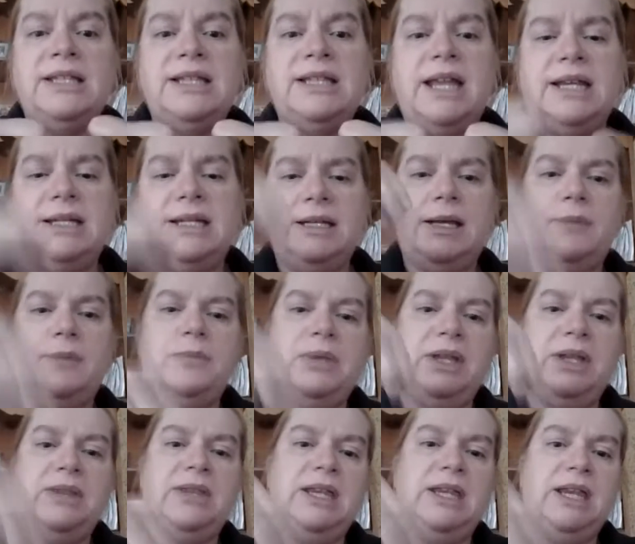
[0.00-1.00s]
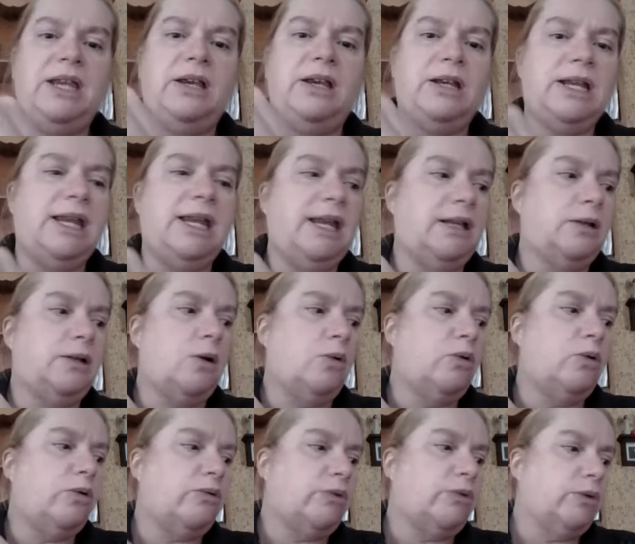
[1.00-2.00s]
tighten up and the air can't
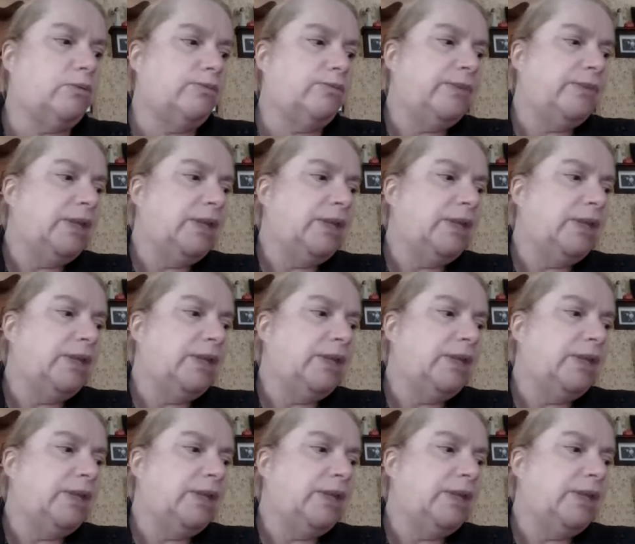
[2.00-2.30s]
go through.